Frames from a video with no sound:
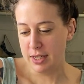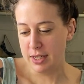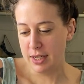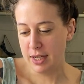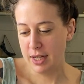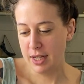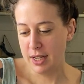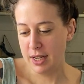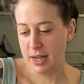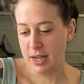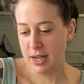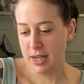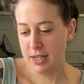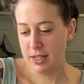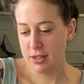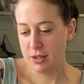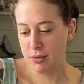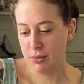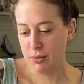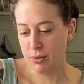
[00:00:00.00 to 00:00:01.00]
did it in high
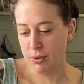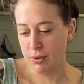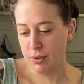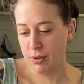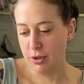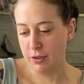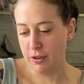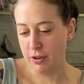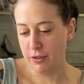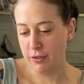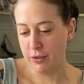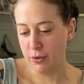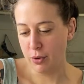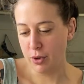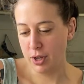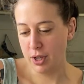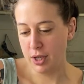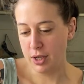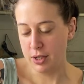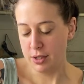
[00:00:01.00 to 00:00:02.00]
school over
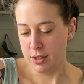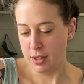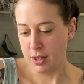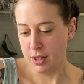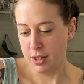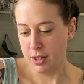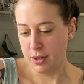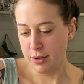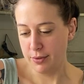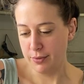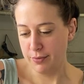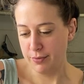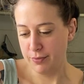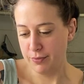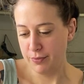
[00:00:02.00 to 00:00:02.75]
40 years ago.